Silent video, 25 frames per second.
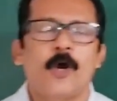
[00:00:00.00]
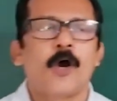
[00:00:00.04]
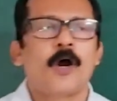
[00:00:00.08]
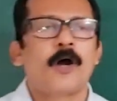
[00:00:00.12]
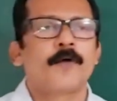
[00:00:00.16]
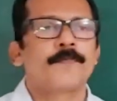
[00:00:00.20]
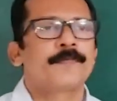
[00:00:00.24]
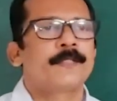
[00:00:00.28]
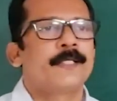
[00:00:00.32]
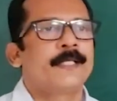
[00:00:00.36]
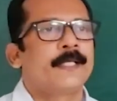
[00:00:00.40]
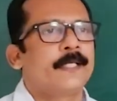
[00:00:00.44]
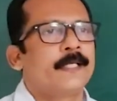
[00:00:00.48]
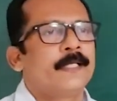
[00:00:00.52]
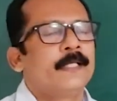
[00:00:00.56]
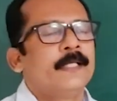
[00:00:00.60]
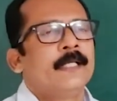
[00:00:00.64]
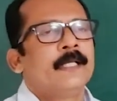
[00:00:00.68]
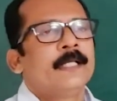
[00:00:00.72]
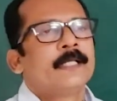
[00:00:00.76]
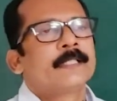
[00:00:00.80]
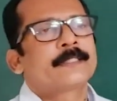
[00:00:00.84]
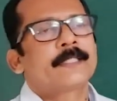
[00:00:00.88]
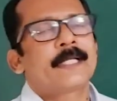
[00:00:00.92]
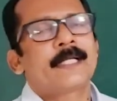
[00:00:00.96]
of the
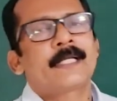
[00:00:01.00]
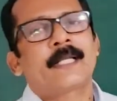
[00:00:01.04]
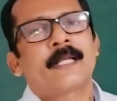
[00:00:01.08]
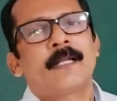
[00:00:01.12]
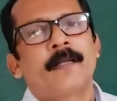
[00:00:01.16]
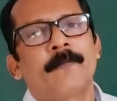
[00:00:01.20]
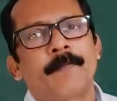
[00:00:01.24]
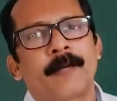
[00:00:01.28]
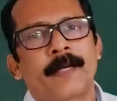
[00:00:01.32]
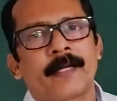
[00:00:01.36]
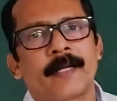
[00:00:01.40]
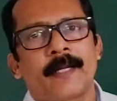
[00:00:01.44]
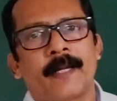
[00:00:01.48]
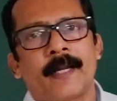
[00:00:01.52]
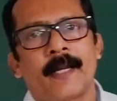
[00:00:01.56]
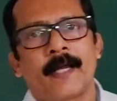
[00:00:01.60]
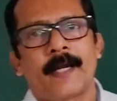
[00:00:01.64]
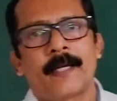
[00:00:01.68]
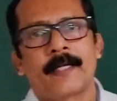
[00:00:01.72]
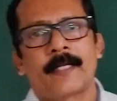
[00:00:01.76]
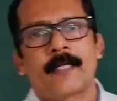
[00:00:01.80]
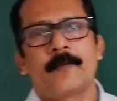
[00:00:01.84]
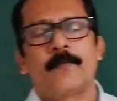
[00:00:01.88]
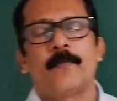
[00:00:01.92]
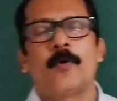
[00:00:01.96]
central metal
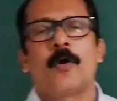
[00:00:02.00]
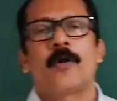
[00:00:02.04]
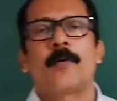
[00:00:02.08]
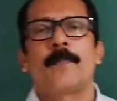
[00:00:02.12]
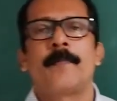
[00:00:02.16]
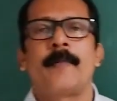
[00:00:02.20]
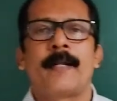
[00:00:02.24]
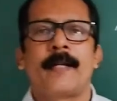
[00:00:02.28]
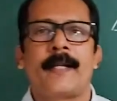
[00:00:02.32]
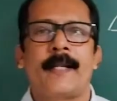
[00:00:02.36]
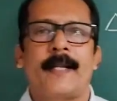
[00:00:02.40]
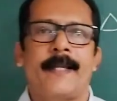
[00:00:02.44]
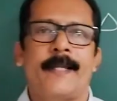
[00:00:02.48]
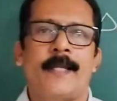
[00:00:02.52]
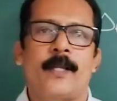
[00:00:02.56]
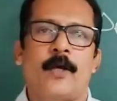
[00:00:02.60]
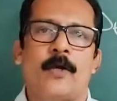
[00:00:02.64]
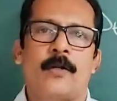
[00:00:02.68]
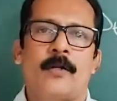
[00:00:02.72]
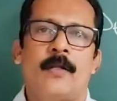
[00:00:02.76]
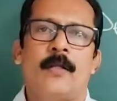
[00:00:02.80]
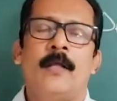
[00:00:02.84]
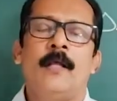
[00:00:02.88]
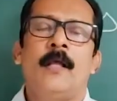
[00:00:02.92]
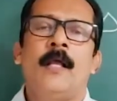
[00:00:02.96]
atom or metal ion.